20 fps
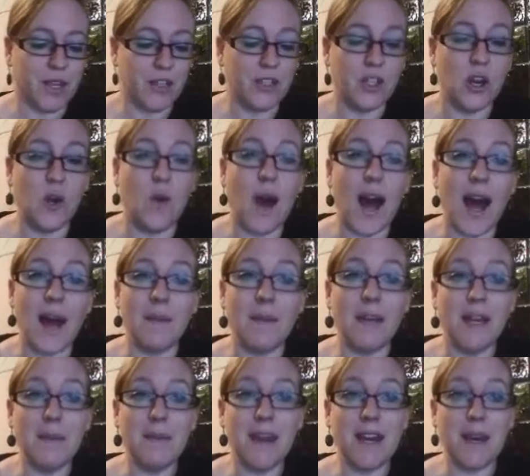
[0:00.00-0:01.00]
So I'm
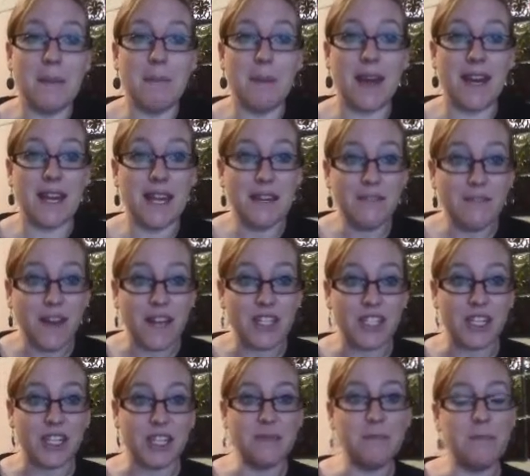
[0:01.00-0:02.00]
going to make a big
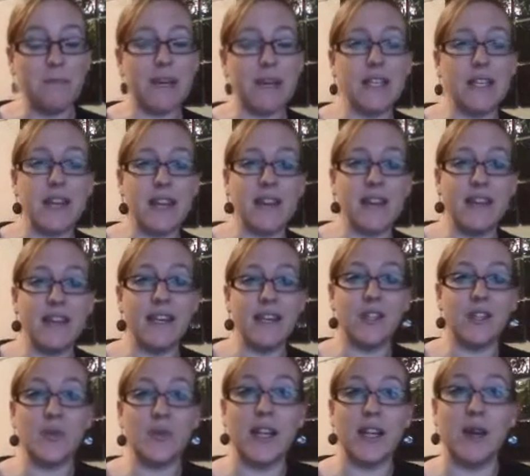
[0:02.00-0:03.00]
confession because I think
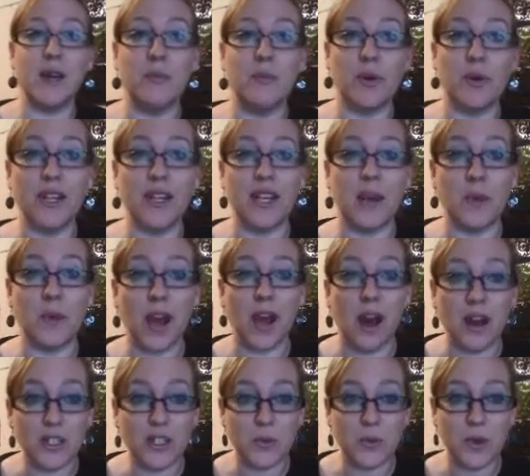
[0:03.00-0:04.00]
it's really important that we
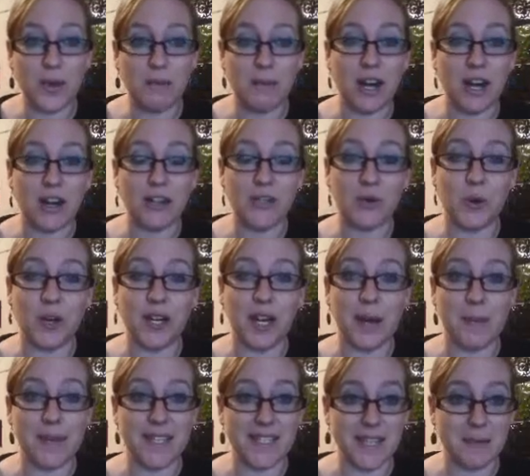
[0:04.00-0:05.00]
also admit our
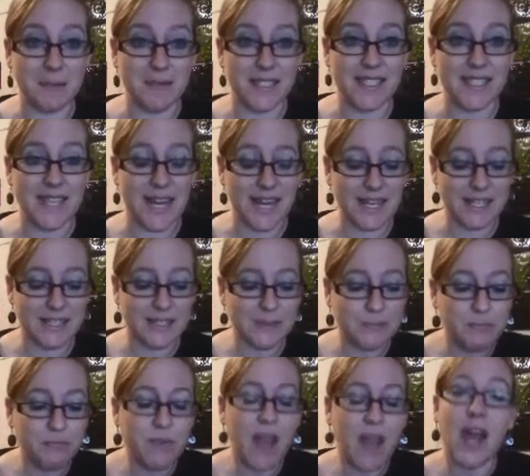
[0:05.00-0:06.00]
shortcomings and mistakes.
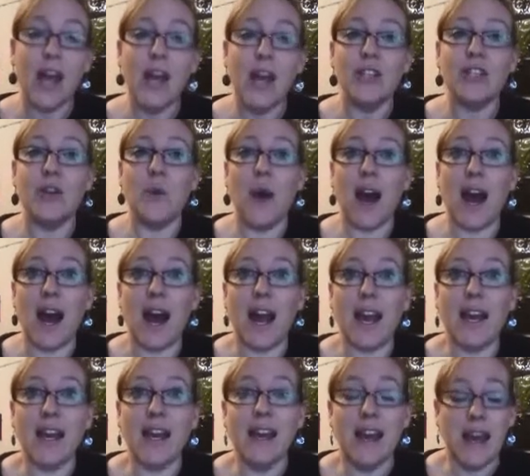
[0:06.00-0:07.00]
So
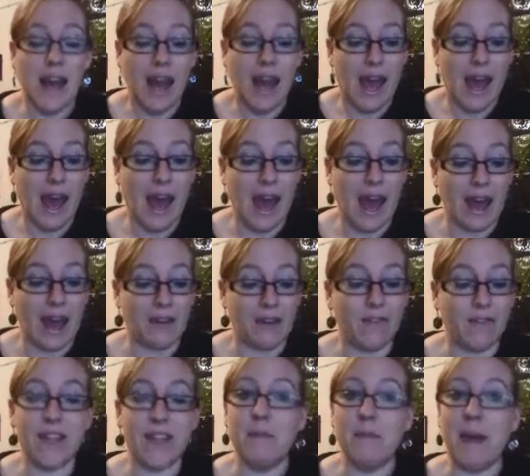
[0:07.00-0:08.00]
I
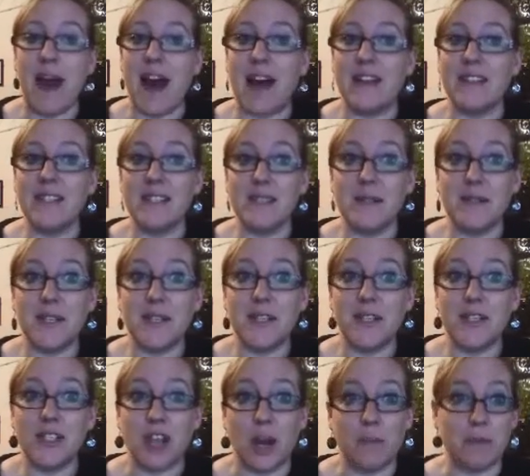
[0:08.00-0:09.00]
have in the past
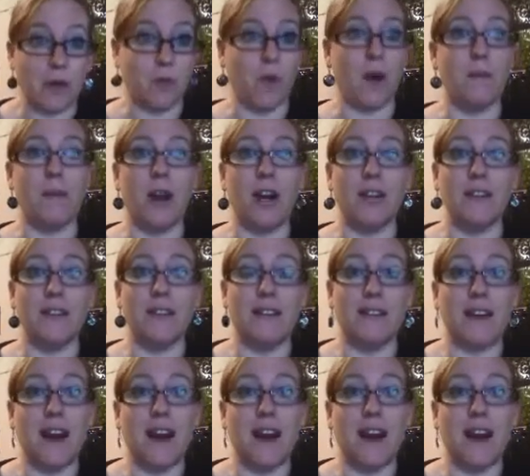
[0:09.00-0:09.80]
shopped at Walmart